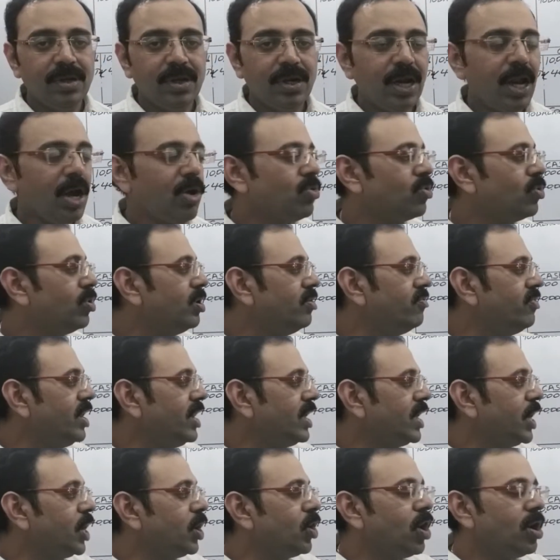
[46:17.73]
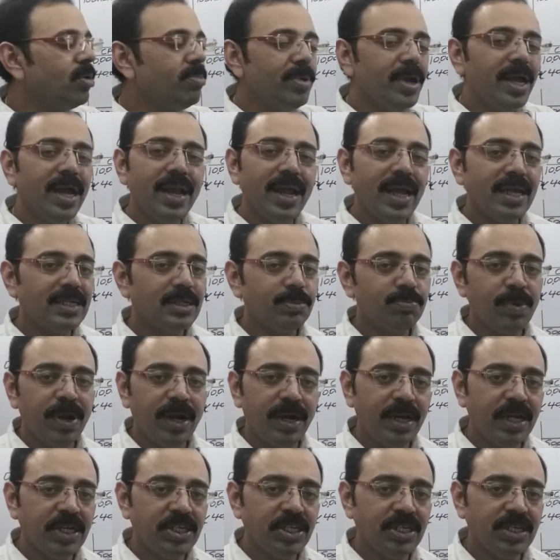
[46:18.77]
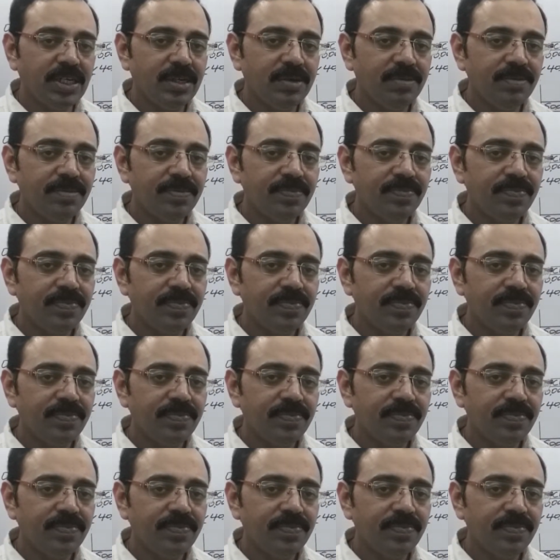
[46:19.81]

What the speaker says: Now goodwill cannot be an expenditure.